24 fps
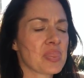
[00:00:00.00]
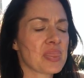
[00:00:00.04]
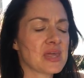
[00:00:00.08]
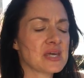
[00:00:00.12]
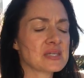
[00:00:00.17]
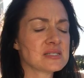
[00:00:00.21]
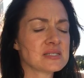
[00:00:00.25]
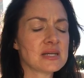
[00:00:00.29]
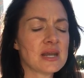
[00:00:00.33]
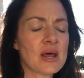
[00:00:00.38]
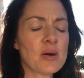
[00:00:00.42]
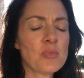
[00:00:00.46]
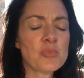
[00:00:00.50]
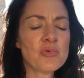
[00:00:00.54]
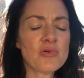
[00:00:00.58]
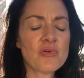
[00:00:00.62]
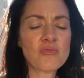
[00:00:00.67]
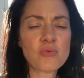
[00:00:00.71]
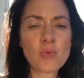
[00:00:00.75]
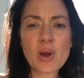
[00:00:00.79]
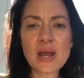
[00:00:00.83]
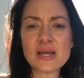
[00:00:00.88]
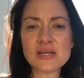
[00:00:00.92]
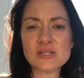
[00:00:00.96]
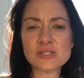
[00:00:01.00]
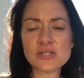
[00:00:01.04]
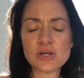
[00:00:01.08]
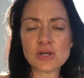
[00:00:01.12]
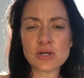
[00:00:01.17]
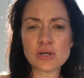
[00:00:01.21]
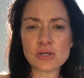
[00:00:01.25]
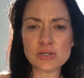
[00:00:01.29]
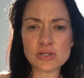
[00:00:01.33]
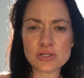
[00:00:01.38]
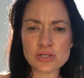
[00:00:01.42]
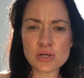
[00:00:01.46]
there's a number of ways you
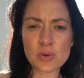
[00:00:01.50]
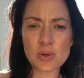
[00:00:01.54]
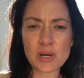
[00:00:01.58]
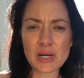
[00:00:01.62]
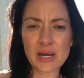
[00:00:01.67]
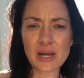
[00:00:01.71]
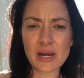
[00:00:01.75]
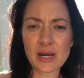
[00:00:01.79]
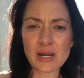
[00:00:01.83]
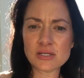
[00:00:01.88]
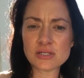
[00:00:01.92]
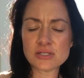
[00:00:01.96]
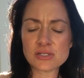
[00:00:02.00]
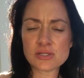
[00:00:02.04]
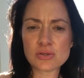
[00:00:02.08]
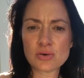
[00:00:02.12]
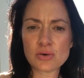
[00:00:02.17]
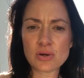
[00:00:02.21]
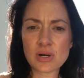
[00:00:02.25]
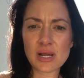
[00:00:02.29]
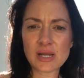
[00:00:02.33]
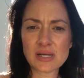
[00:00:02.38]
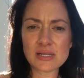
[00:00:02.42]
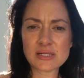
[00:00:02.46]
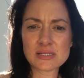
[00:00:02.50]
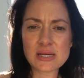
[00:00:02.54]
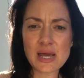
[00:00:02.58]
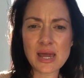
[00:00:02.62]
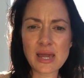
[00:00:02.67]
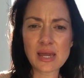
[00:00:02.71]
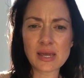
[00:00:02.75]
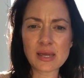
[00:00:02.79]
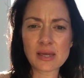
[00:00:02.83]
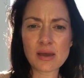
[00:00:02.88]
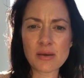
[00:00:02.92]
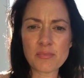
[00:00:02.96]
can do it, and I just thought I'd
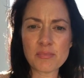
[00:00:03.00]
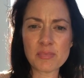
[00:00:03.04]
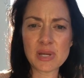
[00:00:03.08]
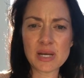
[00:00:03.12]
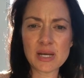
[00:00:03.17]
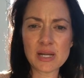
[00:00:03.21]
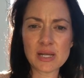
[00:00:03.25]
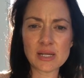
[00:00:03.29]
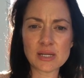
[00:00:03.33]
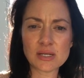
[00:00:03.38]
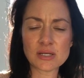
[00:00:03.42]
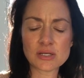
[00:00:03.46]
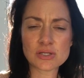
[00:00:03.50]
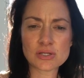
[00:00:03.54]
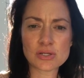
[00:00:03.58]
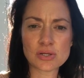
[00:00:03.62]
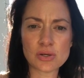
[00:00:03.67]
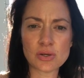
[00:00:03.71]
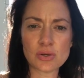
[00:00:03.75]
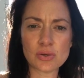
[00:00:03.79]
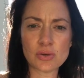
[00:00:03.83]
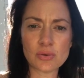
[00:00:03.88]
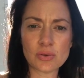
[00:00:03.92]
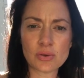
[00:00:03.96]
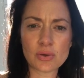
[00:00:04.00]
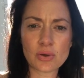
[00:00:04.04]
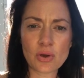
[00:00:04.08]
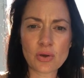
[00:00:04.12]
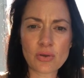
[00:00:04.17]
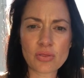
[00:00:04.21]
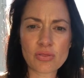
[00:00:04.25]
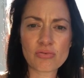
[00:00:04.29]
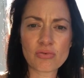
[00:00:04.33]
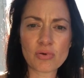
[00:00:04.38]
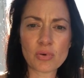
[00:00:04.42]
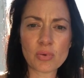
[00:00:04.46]
take a minute to
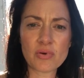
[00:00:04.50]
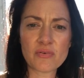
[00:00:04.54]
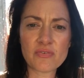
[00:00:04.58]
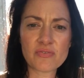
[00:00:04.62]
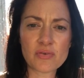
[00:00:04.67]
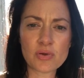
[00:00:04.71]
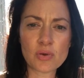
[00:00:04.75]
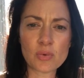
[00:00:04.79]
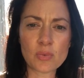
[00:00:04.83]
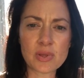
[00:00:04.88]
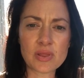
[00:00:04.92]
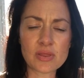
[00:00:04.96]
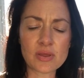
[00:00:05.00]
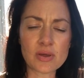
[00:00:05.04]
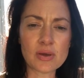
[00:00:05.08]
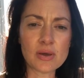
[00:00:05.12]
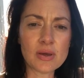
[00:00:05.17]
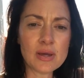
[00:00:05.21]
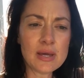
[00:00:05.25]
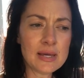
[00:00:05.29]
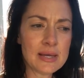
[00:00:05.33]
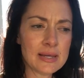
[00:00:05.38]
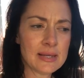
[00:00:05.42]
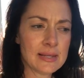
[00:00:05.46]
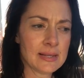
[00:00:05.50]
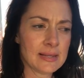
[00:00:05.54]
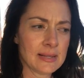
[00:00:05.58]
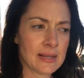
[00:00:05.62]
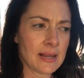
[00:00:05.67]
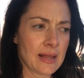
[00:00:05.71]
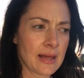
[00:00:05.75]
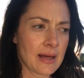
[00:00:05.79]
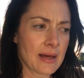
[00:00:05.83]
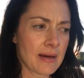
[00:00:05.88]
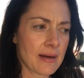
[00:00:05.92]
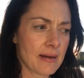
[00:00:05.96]
go through a few with you.
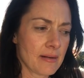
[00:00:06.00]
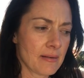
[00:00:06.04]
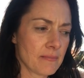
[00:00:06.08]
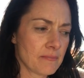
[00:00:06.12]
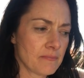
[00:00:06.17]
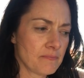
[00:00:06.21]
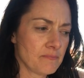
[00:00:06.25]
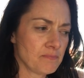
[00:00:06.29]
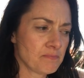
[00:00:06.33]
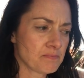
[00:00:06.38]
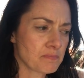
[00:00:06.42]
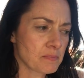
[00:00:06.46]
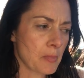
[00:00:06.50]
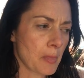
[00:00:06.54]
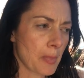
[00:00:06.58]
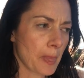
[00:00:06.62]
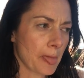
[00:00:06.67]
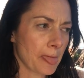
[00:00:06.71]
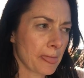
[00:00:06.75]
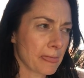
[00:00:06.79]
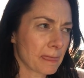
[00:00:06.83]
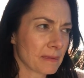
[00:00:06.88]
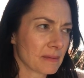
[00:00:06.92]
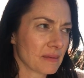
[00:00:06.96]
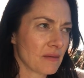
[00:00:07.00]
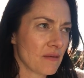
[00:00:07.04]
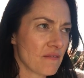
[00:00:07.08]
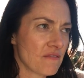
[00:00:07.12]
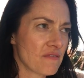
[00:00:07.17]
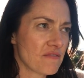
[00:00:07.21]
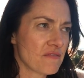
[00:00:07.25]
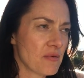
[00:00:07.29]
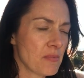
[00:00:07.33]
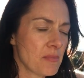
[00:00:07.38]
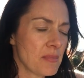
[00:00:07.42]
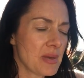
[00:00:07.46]

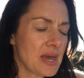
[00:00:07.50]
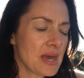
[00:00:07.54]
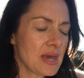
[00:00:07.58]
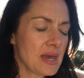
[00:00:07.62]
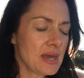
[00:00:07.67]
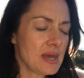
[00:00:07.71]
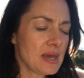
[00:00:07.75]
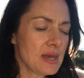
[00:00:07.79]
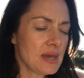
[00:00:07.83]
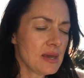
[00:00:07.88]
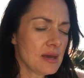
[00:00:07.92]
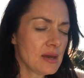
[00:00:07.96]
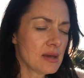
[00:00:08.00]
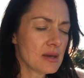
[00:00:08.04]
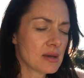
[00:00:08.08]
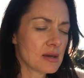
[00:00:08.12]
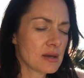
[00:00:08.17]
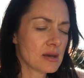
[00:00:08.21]
For me,